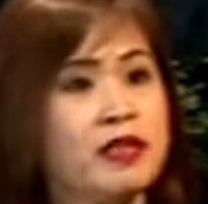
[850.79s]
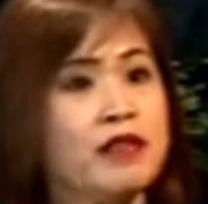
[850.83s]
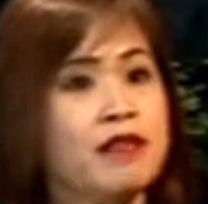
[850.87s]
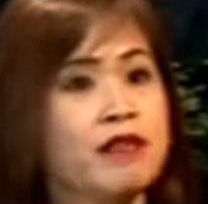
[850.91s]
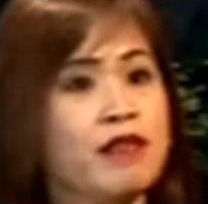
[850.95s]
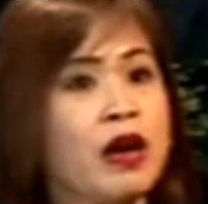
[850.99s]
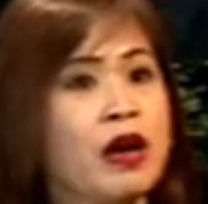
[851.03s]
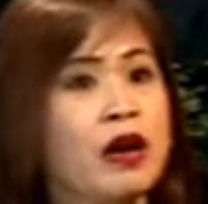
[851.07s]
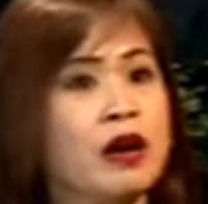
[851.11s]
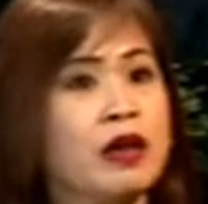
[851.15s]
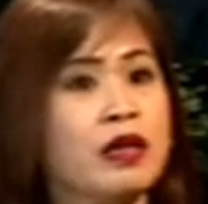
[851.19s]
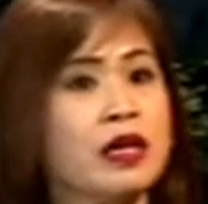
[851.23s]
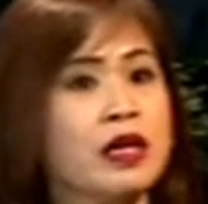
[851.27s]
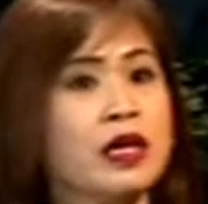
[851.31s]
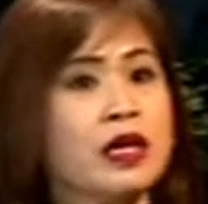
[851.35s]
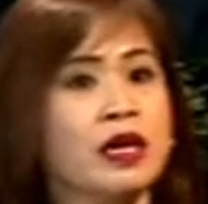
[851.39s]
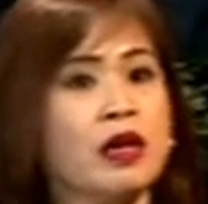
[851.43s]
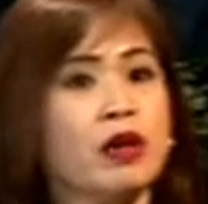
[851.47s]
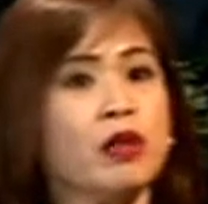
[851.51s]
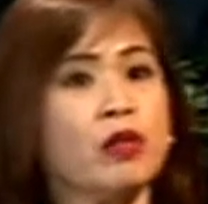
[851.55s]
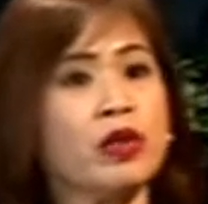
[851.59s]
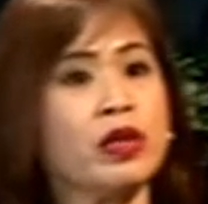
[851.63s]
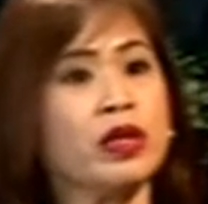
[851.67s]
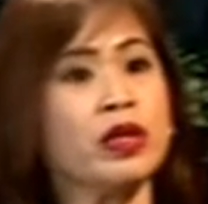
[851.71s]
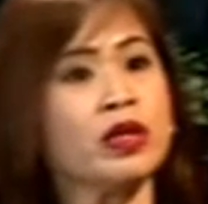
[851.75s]
In fact,
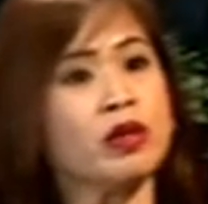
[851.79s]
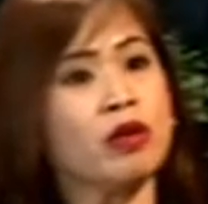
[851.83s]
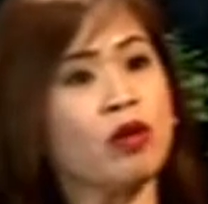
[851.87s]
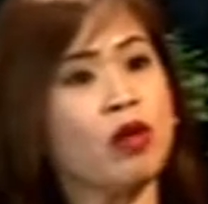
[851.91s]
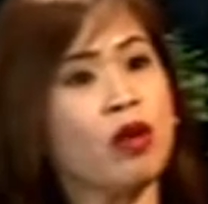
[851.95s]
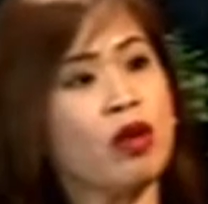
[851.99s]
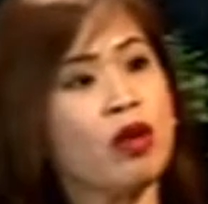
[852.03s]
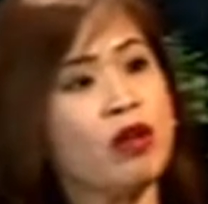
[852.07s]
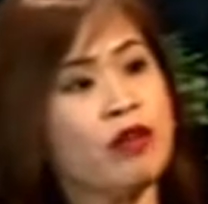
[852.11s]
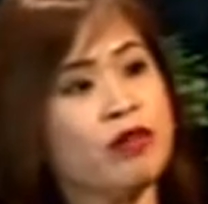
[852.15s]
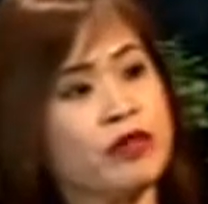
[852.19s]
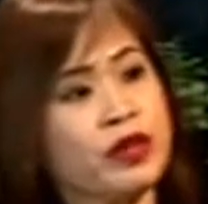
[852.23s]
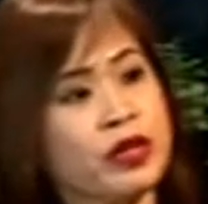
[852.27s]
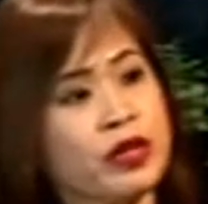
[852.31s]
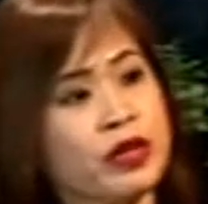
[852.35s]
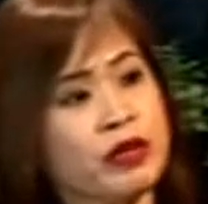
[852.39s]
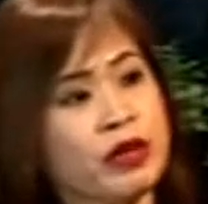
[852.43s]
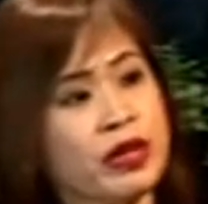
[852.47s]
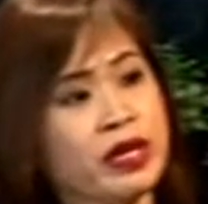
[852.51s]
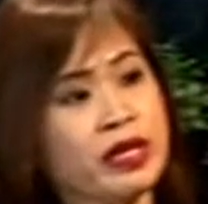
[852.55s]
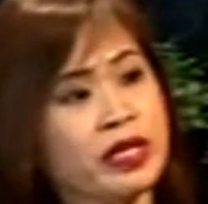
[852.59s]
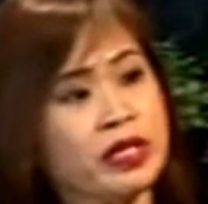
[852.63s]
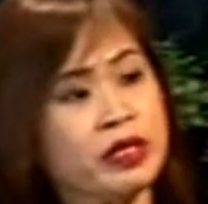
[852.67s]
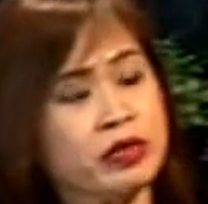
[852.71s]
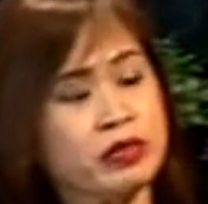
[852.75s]
with all of our
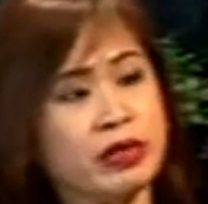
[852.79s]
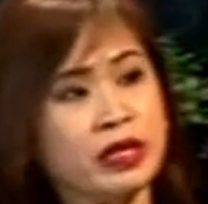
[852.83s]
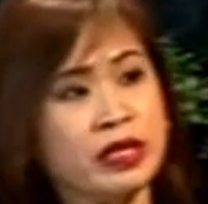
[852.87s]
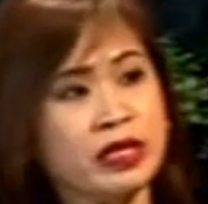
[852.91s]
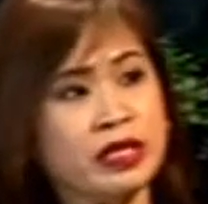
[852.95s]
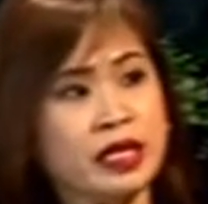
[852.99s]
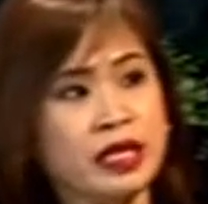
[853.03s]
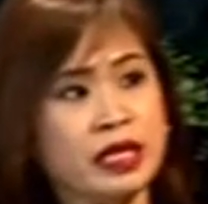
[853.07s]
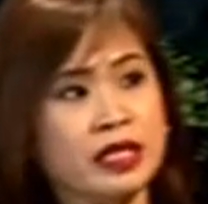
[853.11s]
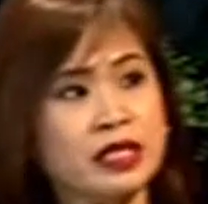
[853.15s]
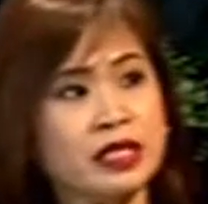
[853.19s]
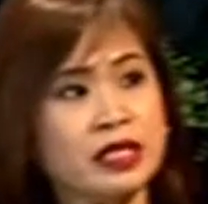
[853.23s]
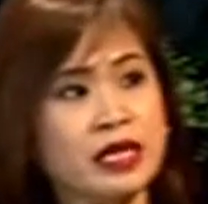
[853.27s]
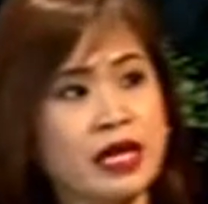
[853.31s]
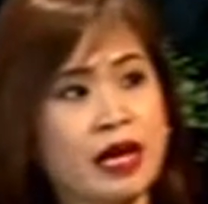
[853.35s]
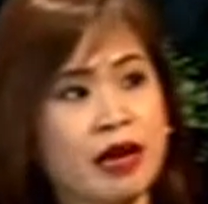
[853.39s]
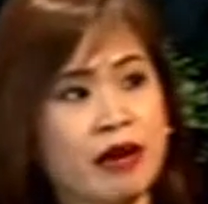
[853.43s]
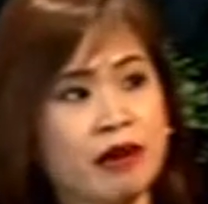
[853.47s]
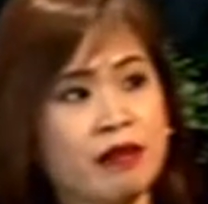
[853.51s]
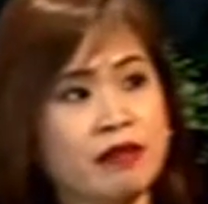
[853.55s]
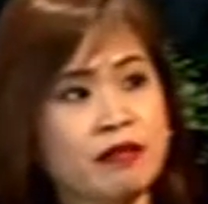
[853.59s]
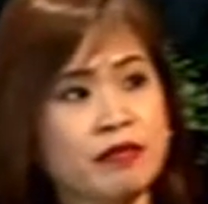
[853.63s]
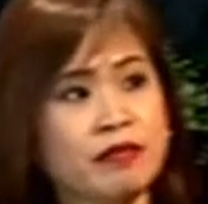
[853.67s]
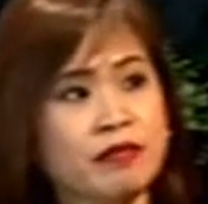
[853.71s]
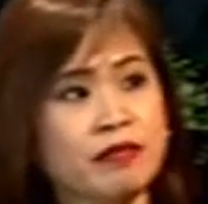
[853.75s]
credit ratings
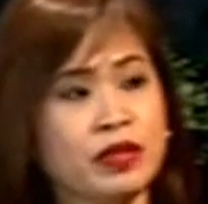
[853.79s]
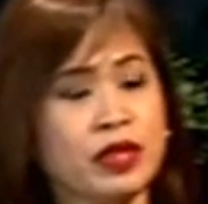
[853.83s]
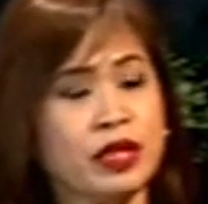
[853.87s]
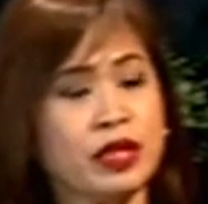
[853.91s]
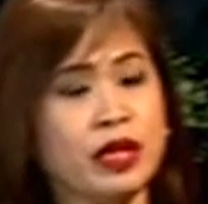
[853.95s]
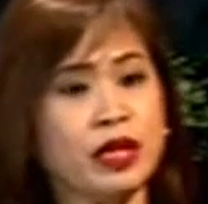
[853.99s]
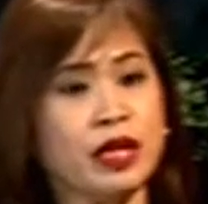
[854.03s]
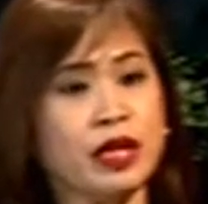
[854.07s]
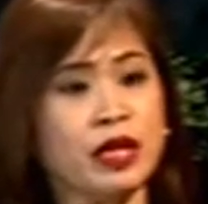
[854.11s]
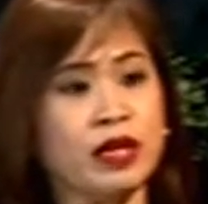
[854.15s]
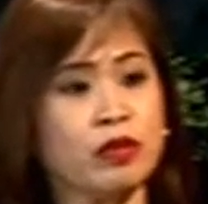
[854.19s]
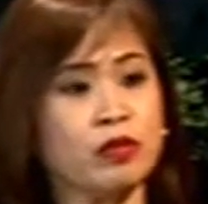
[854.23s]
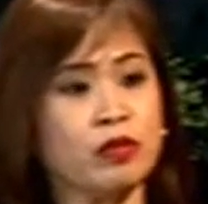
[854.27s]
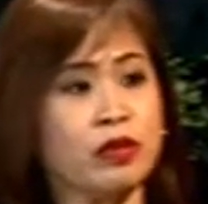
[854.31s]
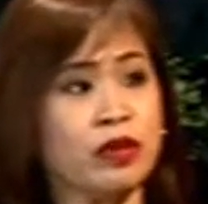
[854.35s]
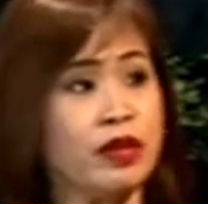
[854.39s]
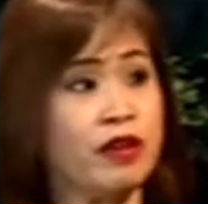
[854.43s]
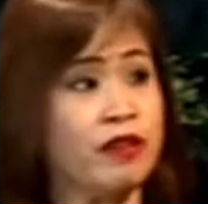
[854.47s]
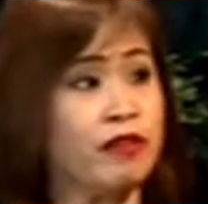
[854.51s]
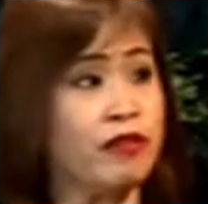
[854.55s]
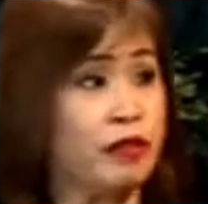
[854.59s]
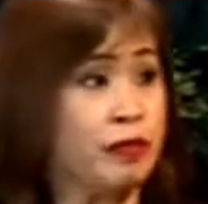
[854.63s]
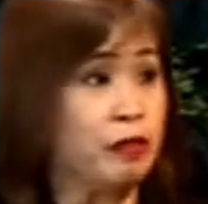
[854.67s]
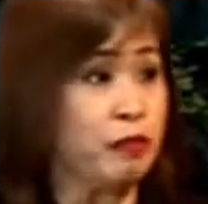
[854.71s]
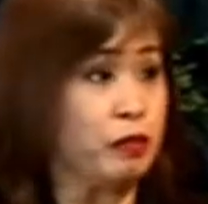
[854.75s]
now, and we
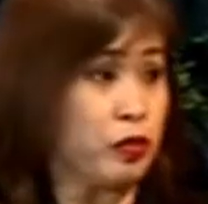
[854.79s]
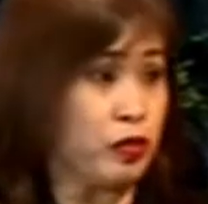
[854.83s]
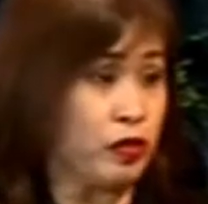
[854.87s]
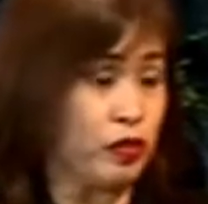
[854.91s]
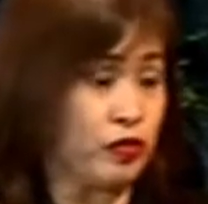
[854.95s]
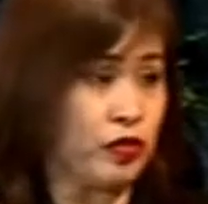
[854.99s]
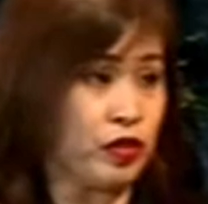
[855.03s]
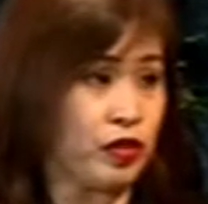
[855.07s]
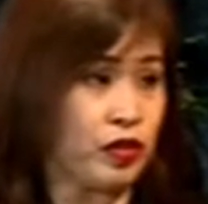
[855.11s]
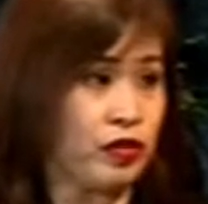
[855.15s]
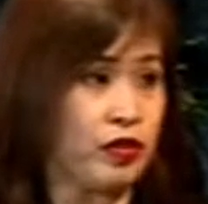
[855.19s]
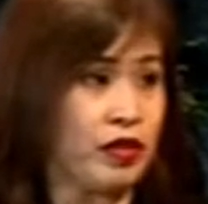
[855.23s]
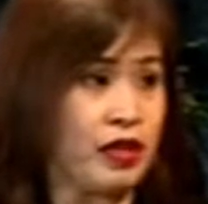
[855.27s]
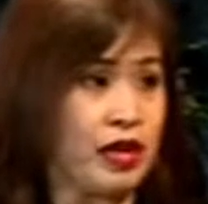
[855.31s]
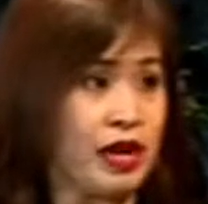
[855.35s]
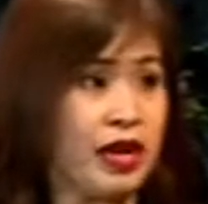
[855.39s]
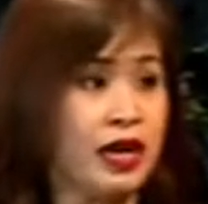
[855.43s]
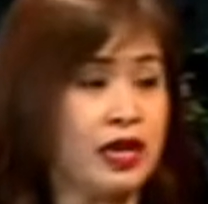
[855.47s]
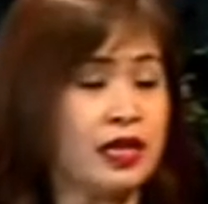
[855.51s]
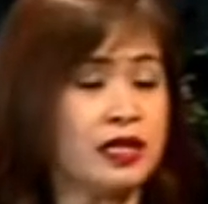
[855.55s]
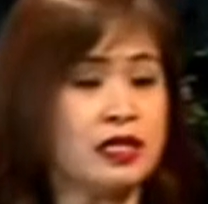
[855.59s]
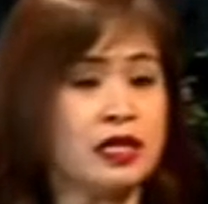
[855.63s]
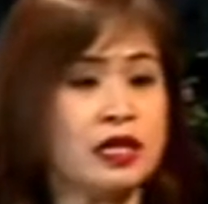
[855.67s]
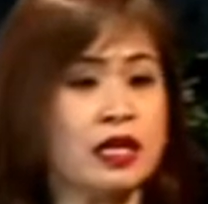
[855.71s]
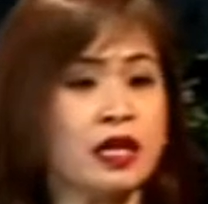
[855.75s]
have improved on
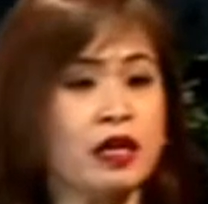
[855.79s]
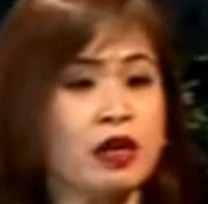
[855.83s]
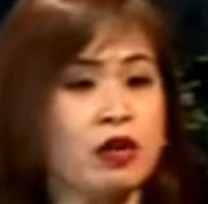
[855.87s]
that,